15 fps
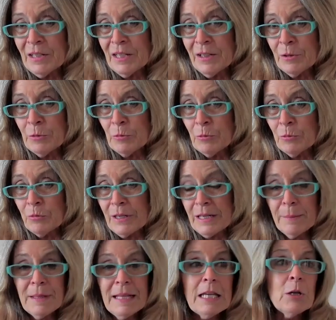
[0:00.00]
And for
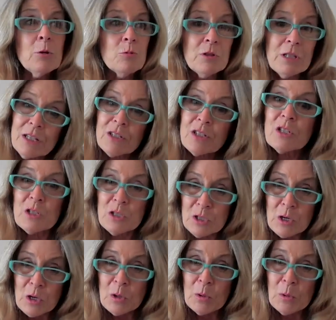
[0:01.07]
anybody who doesn't
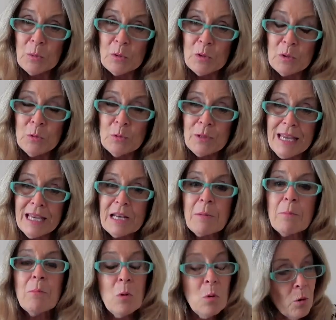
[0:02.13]
know, you get
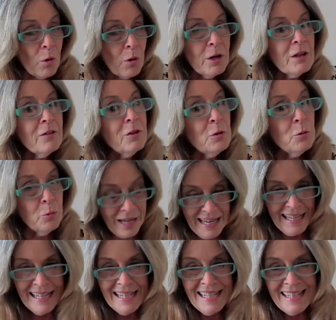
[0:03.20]
more if you
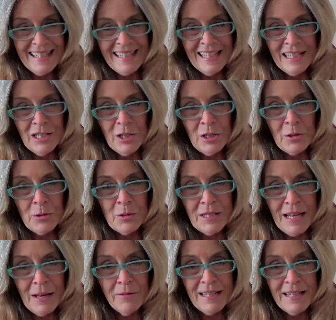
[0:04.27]
wait until you're
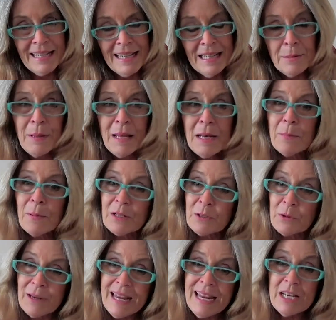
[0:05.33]
70. And depending upon
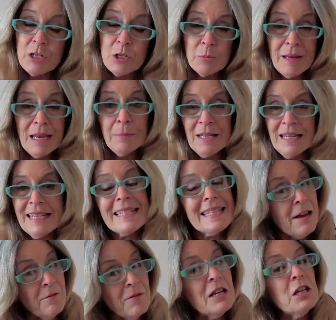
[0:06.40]
your age, it may be
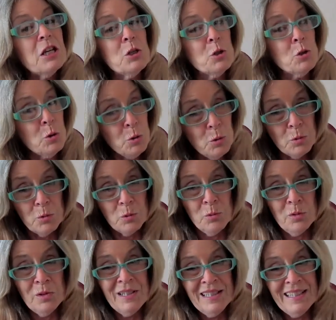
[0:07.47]

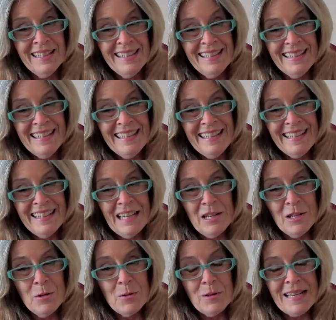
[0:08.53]
72 that
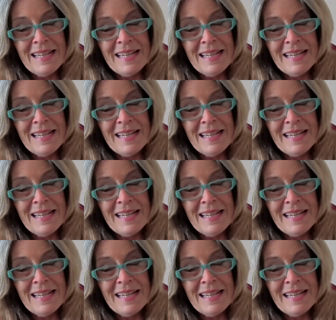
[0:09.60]
you